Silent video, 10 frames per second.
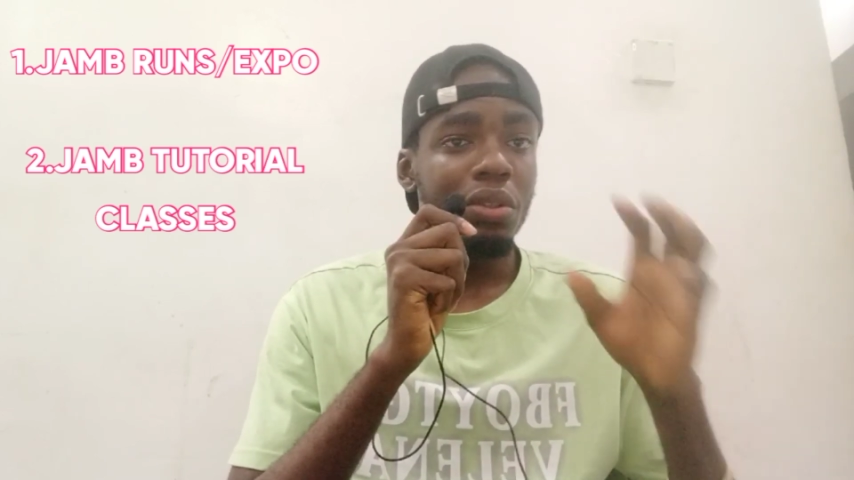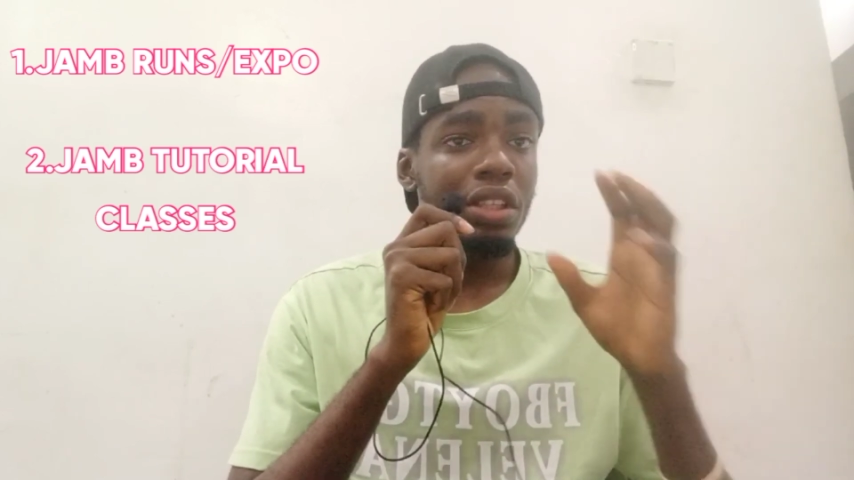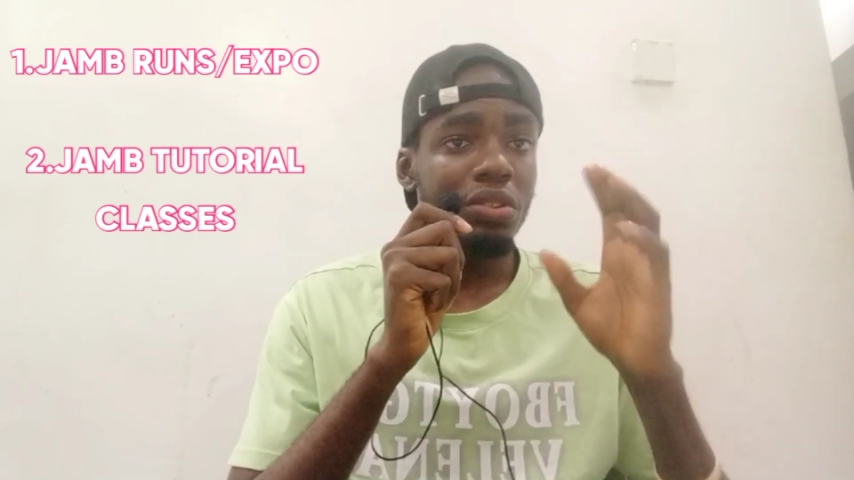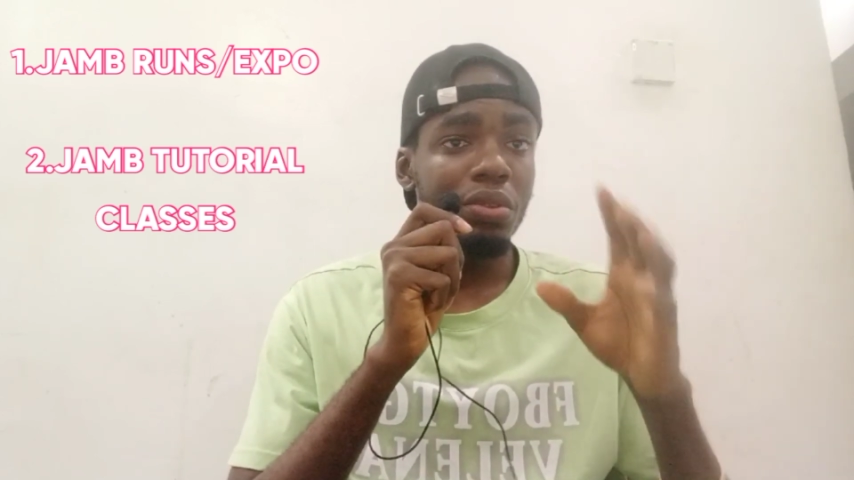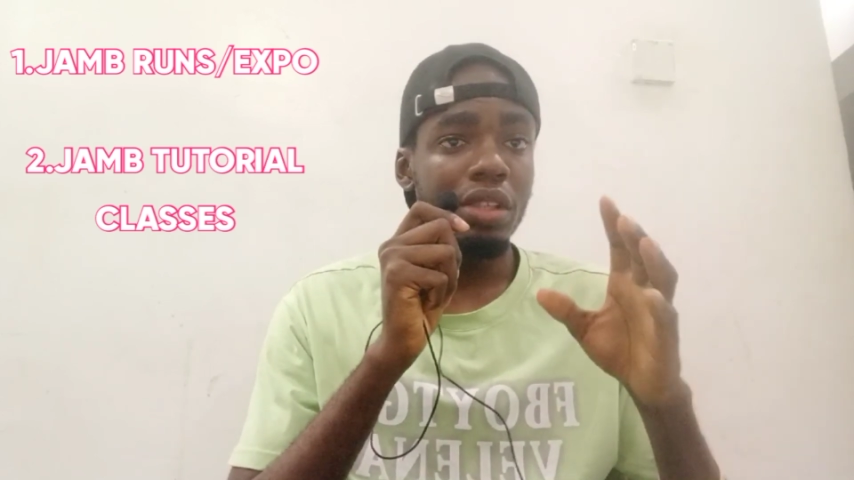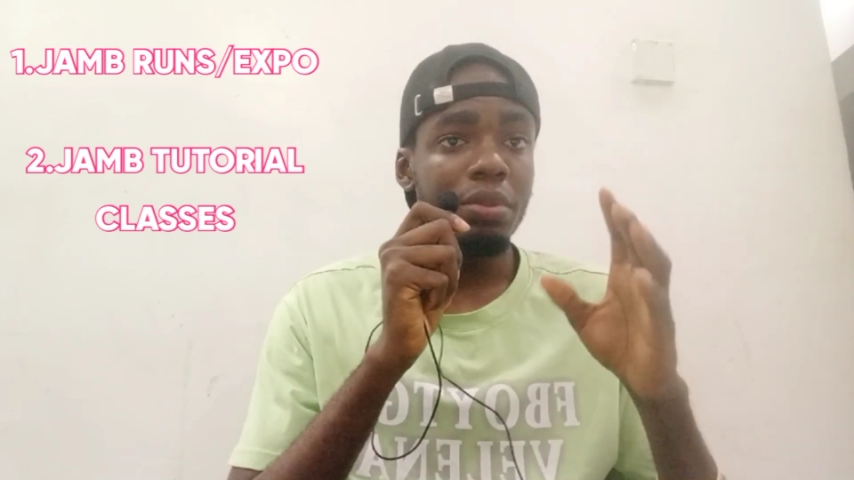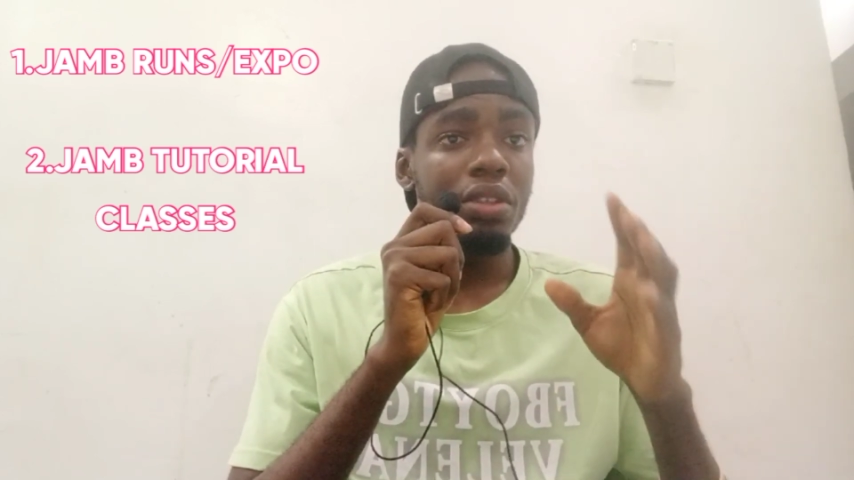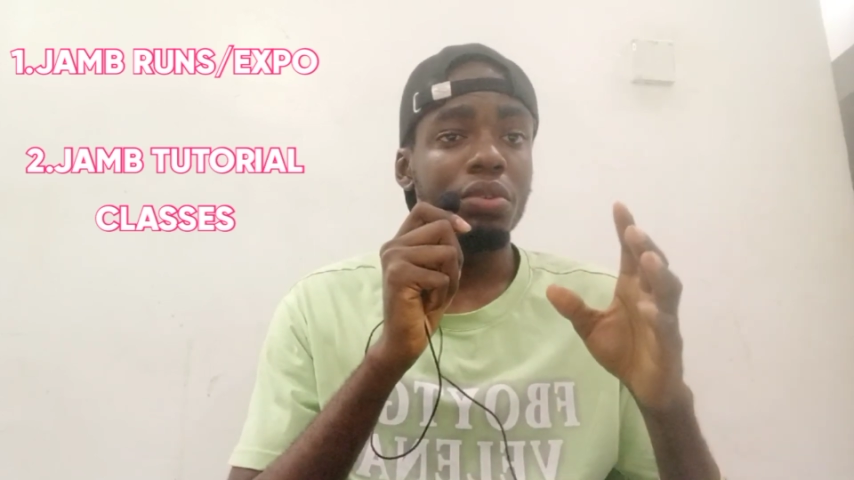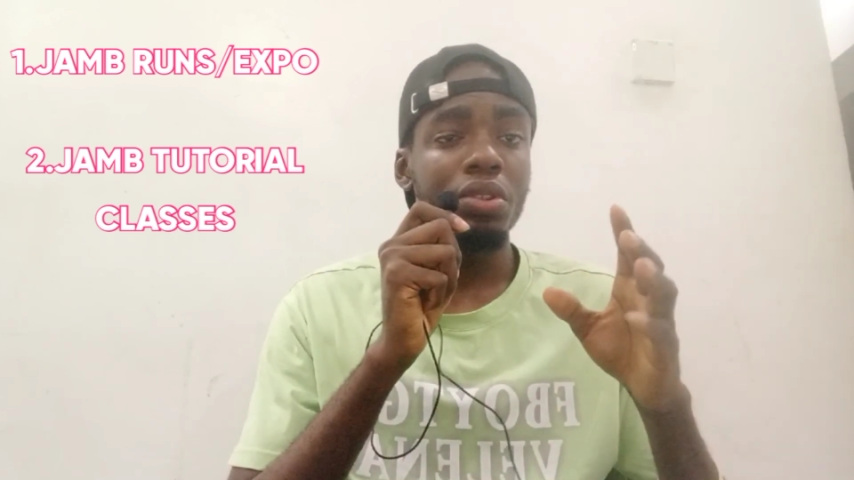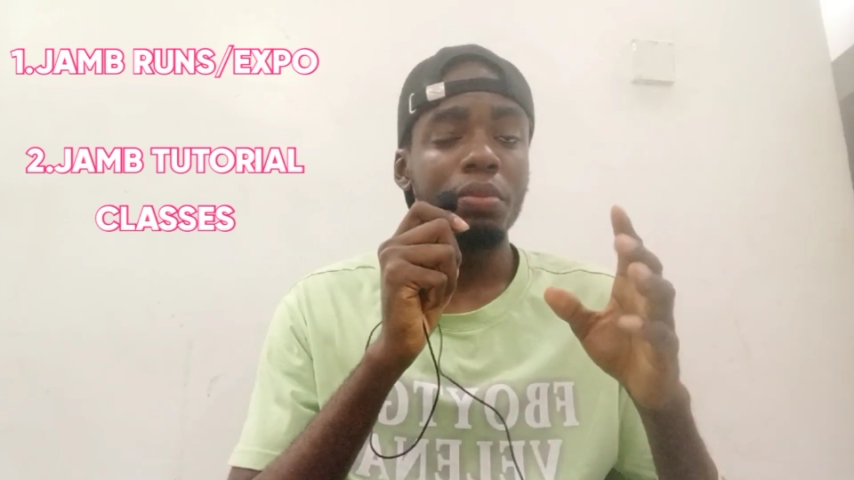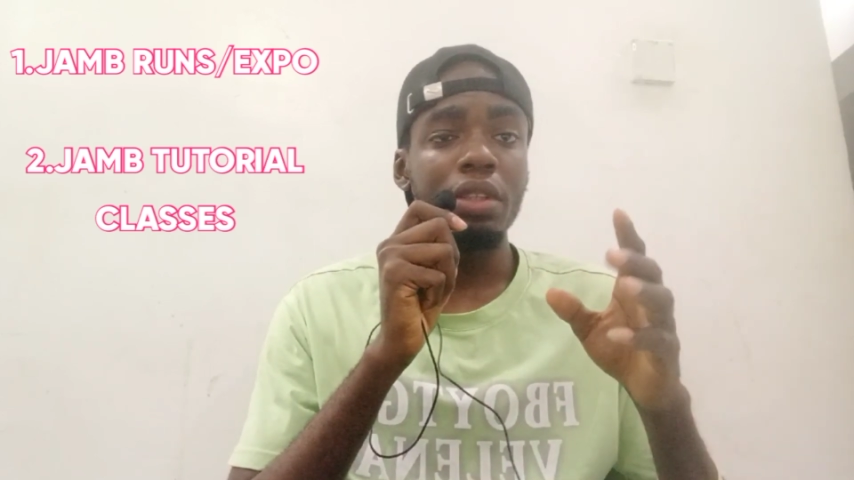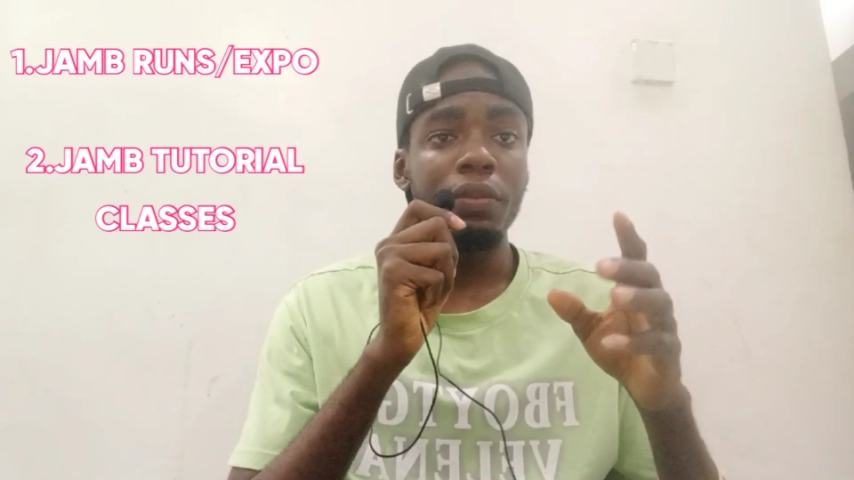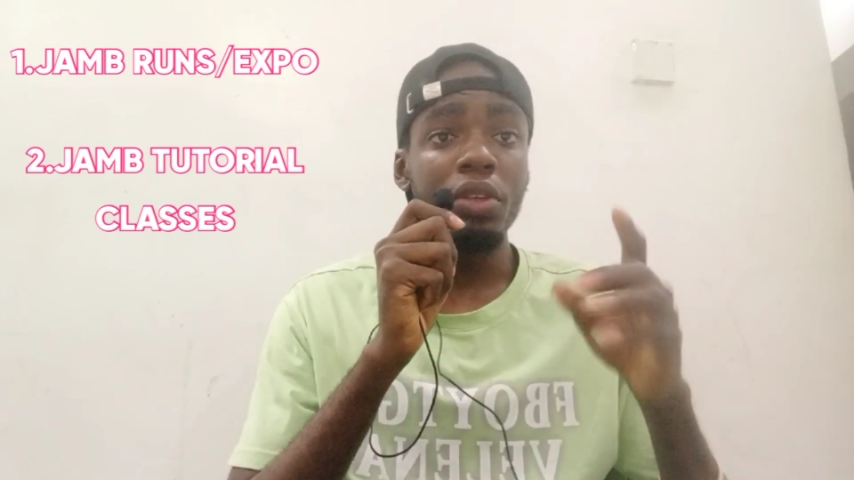Okay, so let me tell you something.